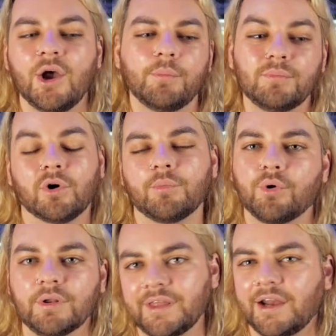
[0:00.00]
but more
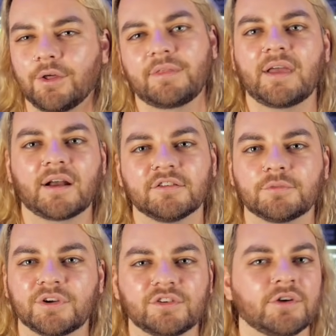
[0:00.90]
importantly, I know that that
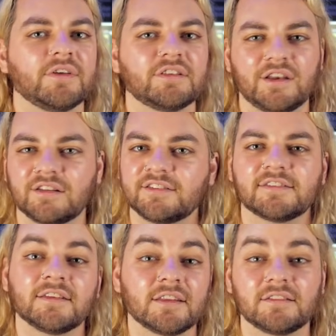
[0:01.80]
customer service and
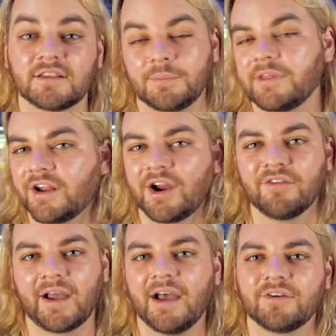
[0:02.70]
assistance is gonna be there
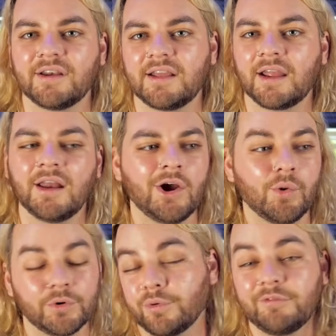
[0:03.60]
if I ever need it,
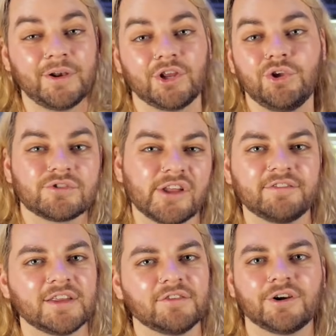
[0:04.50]
which would have been a huge
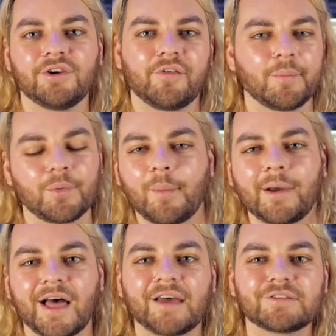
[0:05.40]
lifesaver in November when
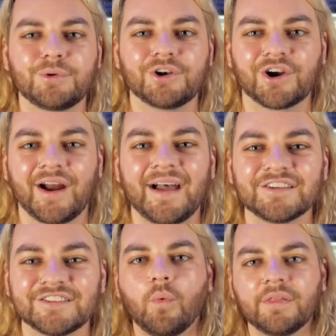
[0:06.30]
my last computer
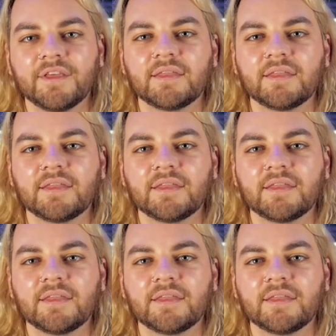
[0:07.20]
crashed. One